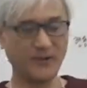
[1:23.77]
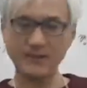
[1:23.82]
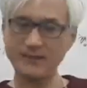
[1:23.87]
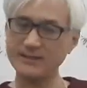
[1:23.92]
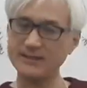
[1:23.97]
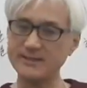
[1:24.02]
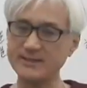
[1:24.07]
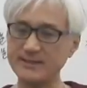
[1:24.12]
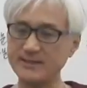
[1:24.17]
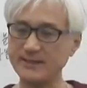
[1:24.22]

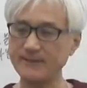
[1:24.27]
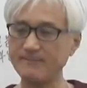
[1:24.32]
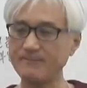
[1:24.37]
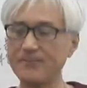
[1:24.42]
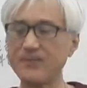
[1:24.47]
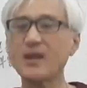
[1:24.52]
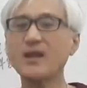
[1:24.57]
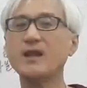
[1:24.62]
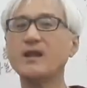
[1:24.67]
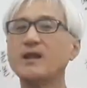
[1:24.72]
But
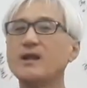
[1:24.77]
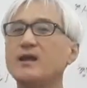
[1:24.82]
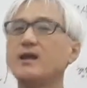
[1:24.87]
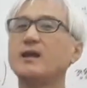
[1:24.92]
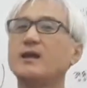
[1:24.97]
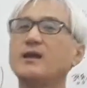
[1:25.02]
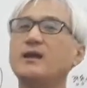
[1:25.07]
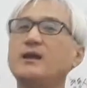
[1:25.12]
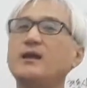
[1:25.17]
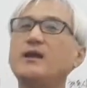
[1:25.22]

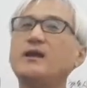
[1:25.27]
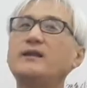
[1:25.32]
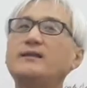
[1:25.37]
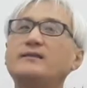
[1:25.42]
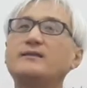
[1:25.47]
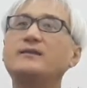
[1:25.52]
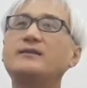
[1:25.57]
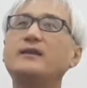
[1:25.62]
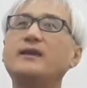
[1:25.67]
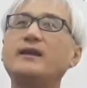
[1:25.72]

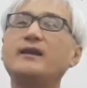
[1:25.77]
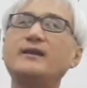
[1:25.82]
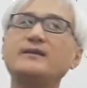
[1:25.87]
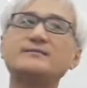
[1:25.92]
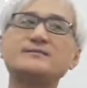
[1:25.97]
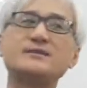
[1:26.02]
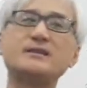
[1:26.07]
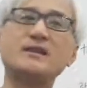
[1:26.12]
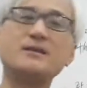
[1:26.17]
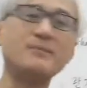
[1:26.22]
it
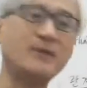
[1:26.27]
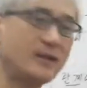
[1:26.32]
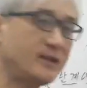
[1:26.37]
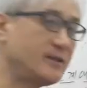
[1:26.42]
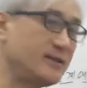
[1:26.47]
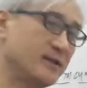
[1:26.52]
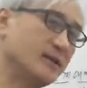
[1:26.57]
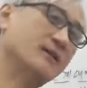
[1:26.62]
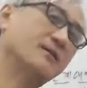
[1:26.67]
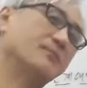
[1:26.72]
is
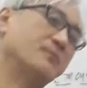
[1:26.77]
limited